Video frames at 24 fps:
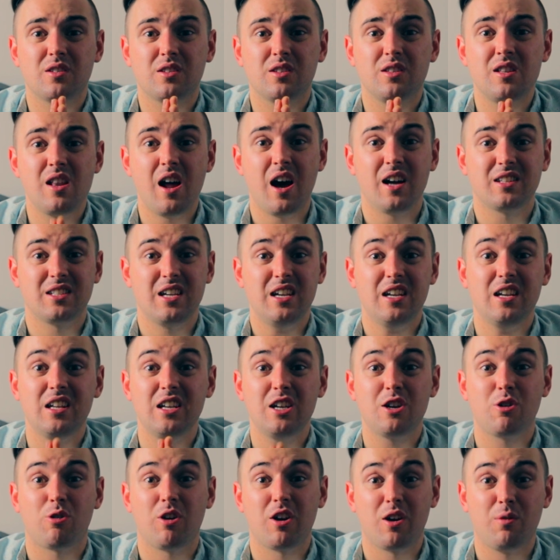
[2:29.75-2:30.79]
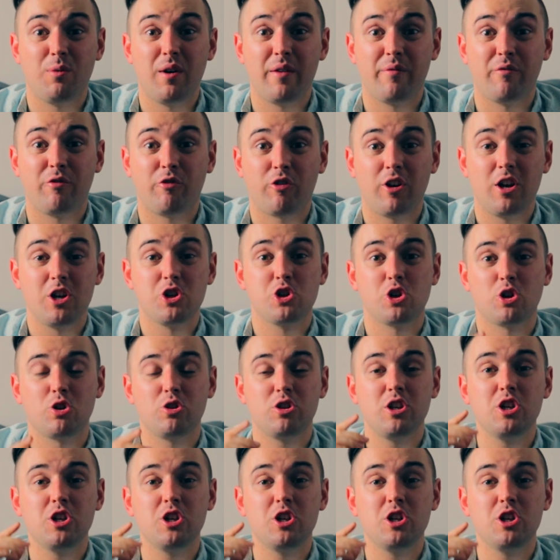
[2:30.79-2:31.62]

not take any credit away from Fraser.